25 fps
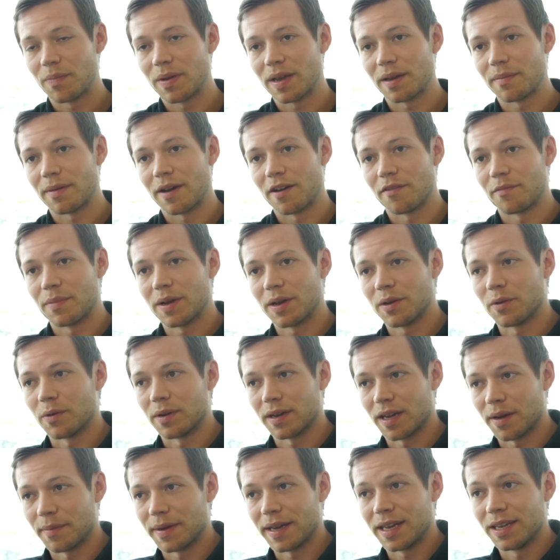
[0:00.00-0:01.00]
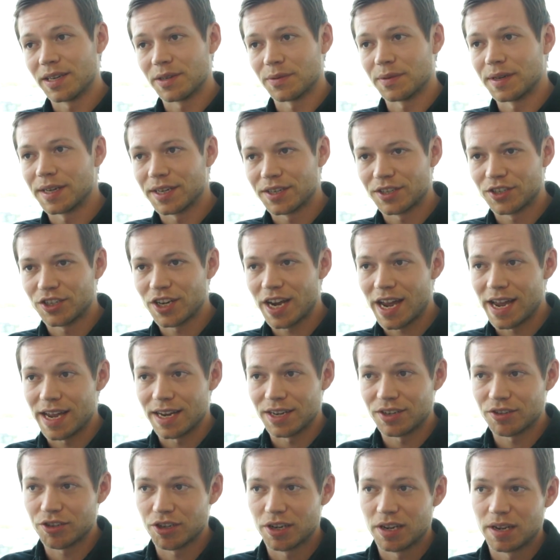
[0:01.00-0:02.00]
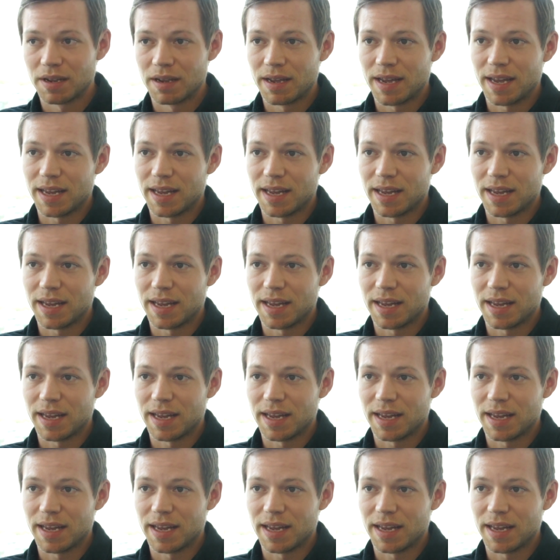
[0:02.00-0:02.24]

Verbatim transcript: big amount of Bitcoin coming into an exchange.